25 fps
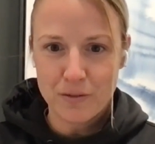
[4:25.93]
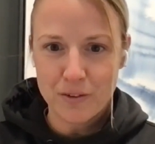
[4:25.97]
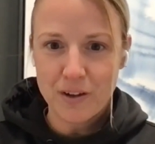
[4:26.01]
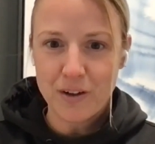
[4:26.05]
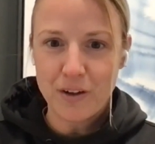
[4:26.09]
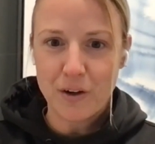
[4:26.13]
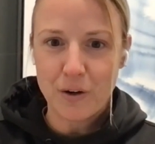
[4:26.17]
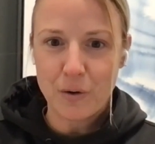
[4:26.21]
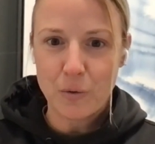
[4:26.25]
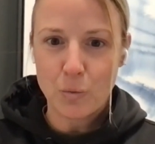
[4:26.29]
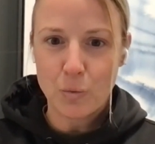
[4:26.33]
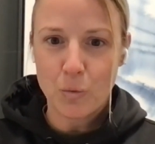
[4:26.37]

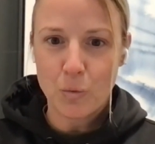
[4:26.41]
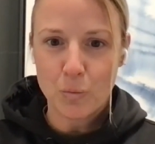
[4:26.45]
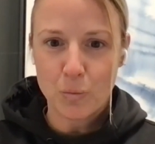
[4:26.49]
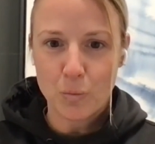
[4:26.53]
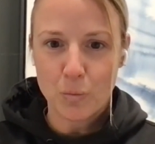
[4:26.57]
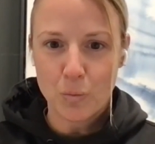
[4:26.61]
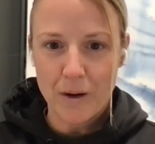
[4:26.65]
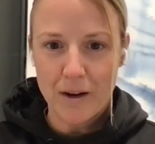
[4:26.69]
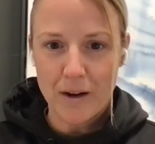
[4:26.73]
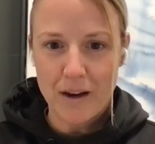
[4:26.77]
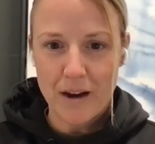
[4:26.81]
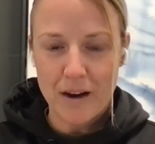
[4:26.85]
you
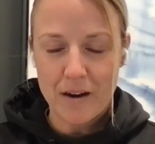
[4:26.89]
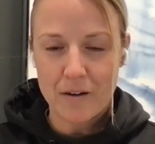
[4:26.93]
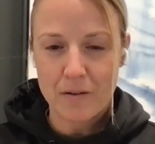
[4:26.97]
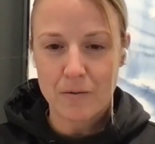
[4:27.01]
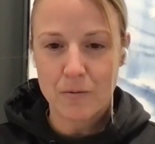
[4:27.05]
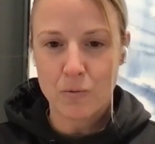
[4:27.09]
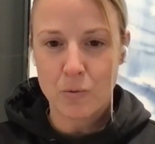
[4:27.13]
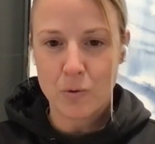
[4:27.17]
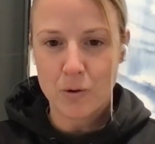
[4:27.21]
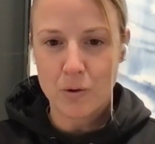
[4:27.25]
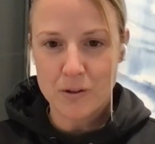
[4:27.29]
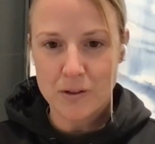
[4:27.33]
know, what kind
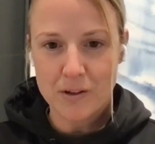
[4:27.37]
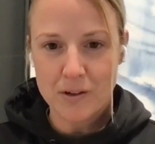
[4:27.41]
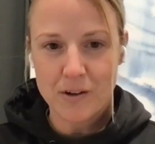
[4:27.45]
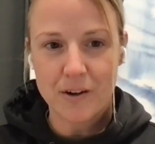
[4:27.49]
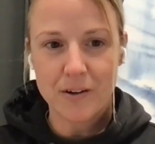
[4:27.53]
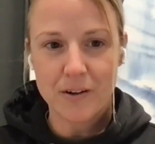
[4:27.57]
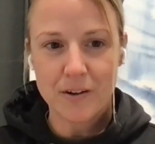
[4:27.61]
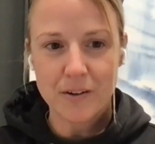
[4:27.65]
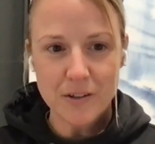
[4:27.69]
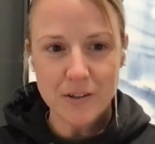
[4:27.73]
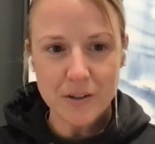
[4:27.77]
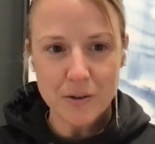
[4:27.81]
of war
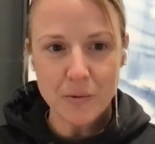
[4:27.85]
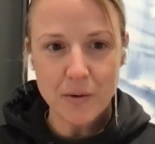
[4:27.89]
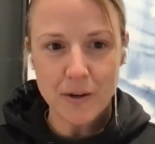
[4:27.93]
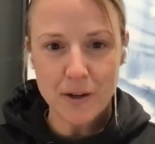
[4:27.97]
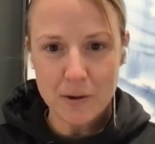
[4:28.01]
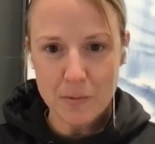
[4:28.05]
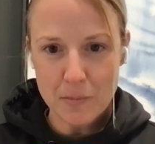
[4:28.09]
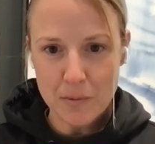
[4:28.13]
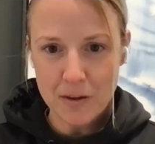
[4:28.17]
scenarios are we